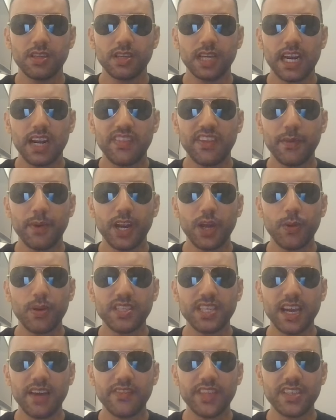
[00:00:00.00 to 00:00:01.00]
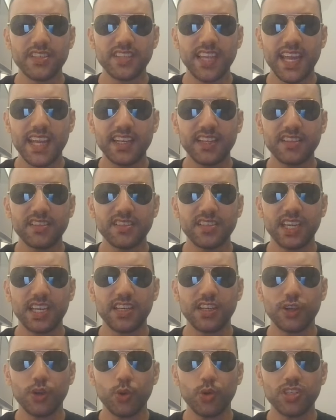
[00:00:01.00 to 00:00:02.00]
And they will always have this tendency
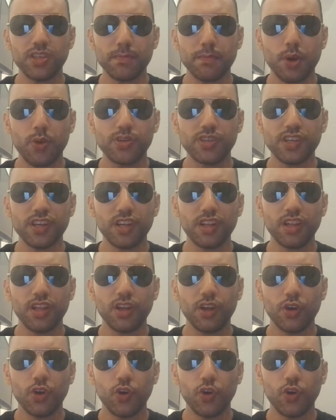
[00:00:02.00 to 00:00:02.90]
to cause emotional